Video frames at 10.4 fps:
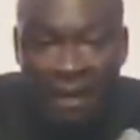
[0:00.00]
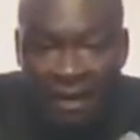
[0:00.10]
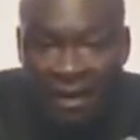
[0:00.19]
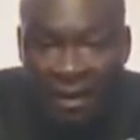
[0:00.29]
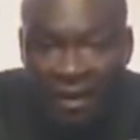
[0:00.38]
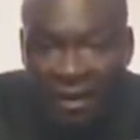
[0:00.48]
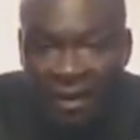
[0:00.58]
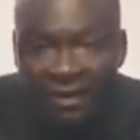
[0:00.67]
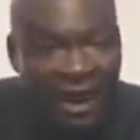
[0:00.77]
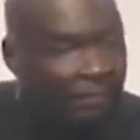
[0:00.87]
army,
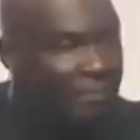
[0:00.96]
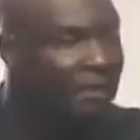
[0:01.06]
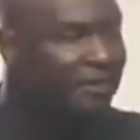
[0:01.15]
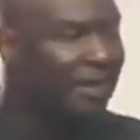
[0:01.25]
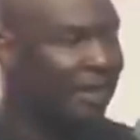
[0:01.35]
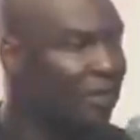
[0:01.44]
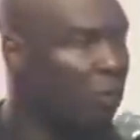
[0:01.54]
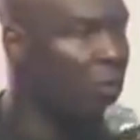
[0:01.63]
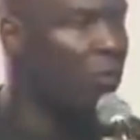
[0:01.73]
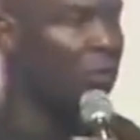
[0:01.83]
that made
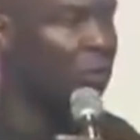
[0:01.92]
Jericho